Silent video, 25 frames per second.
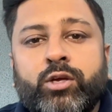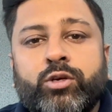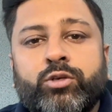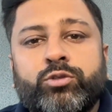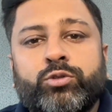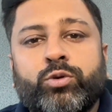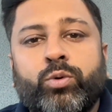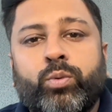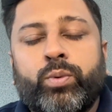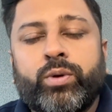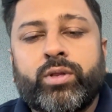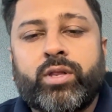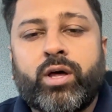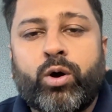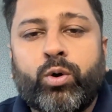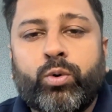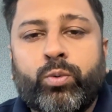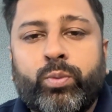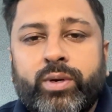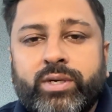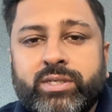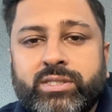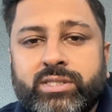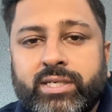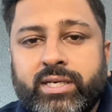So without
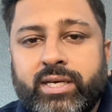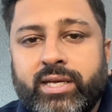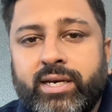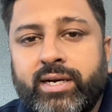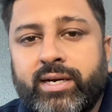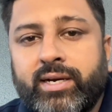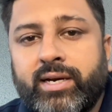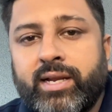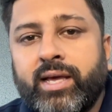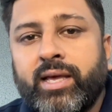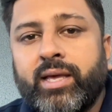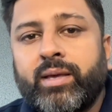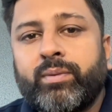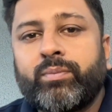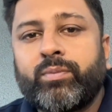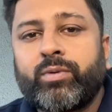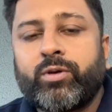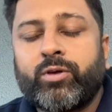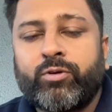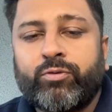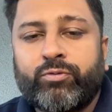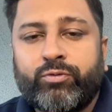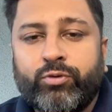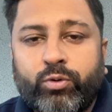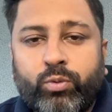wasting any time,
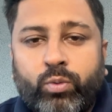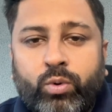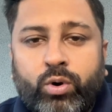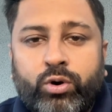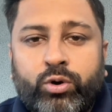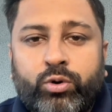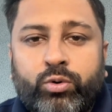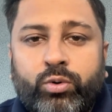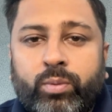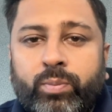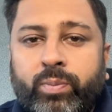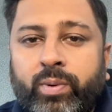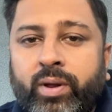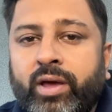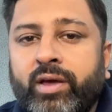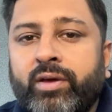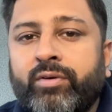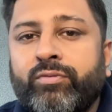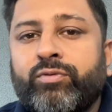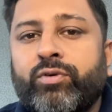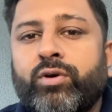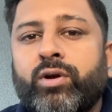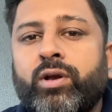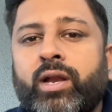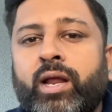if you want to apply
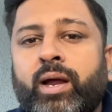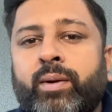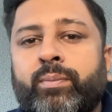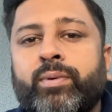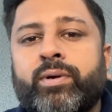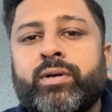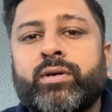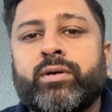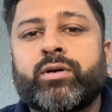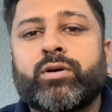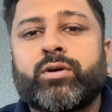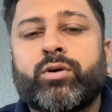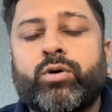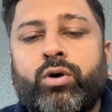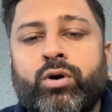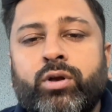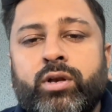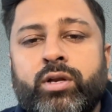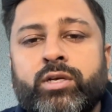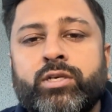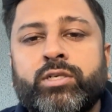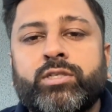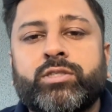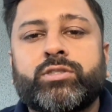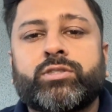for Lambton
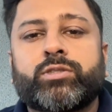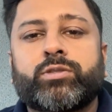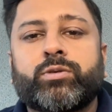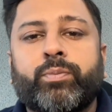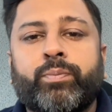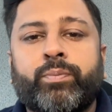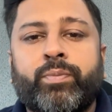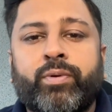College